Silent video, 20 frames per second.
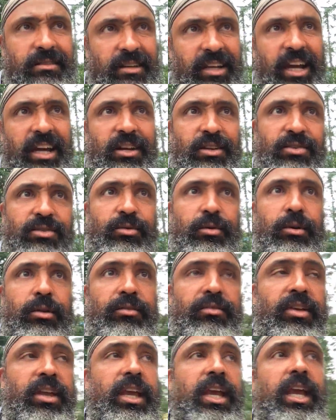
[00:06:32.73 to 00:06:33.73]
Kind of, sort
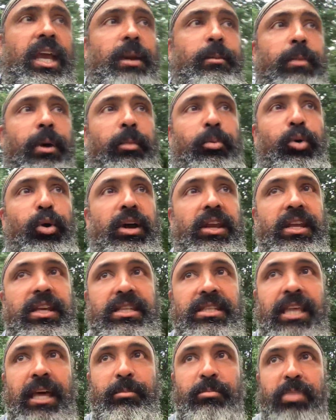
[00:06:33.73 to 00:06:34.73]
of. My point
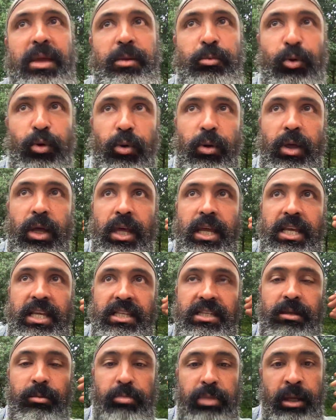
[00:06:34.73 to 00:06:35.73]
is that people
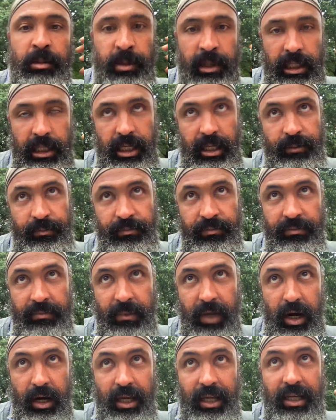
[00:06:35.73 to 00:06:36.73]
subliminally
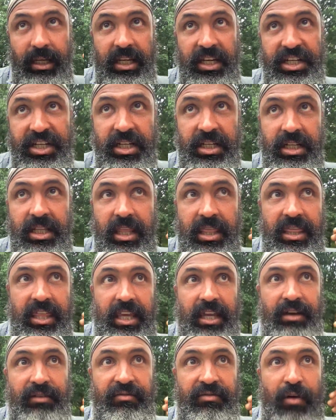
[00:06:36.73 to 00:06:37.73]
are conditioned to
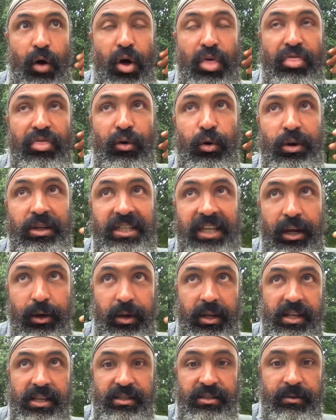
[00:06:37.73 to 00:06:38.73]
think of
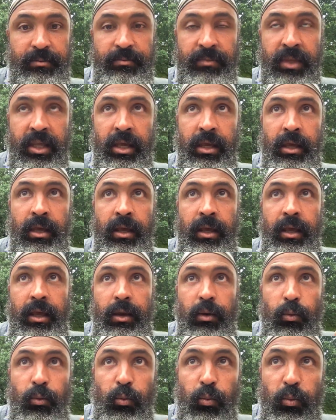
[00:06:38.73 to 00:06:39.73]
authoritarianism
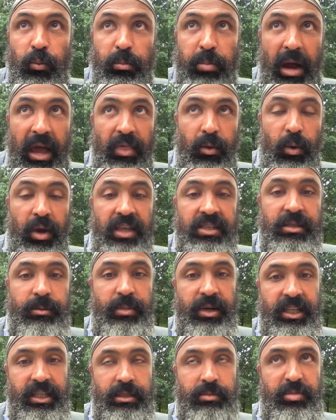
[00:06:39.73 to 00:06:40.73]
by the way
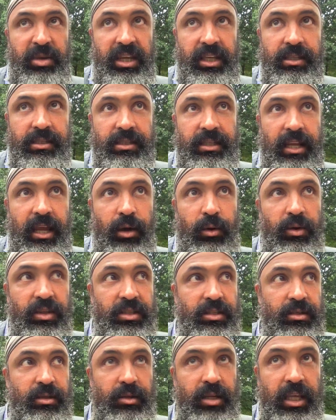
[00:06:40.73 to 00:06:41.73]
somebody speaks. Now,
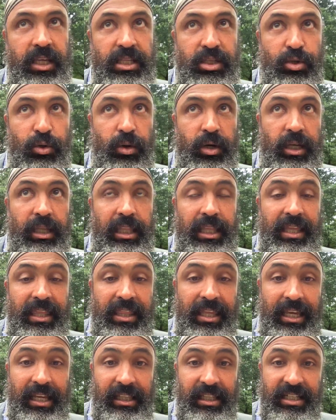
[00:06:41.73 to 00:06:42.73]
it's historically
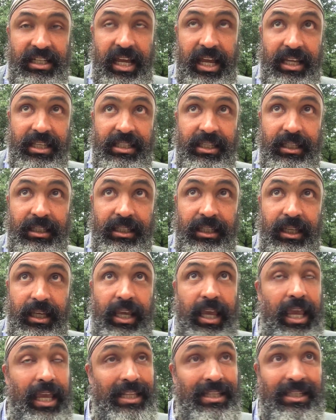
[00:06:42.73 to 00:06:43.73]
the English accent,
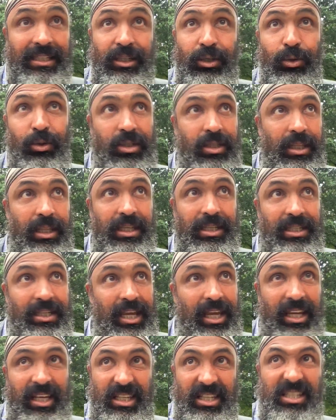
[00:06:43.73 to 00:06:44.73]
and still to this
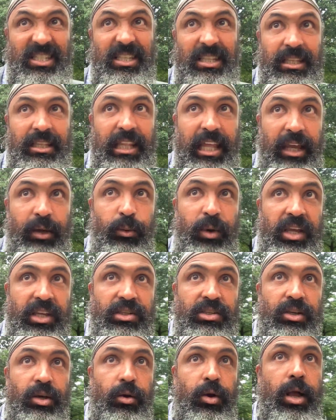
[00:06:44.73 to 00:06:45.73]
day it's lightweight
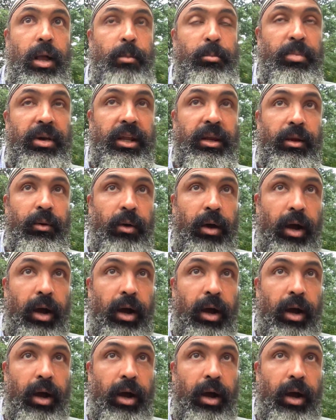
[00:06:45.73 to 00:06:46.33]
so, but